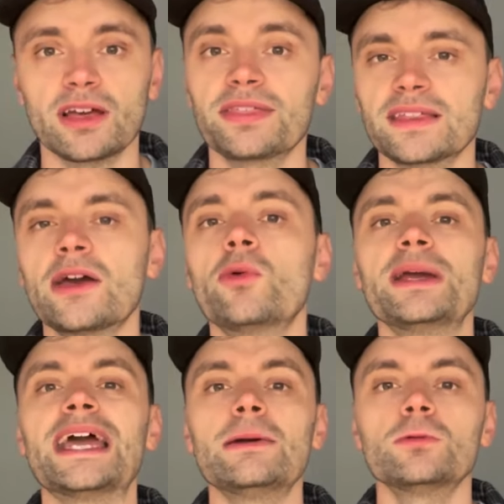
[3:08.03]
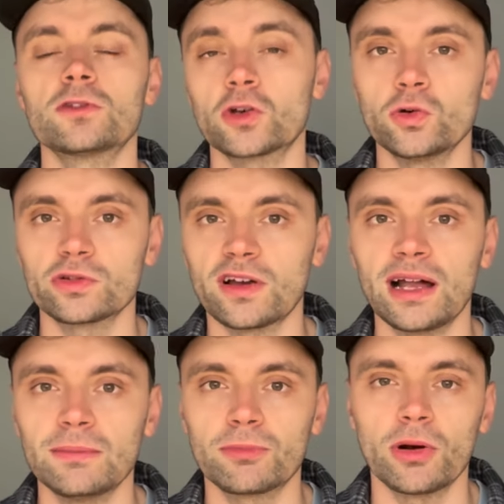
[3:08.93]
I think they will be able to cause
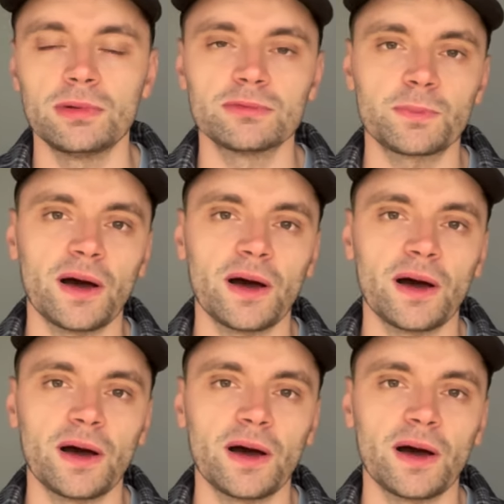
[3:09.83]
Ireland problems,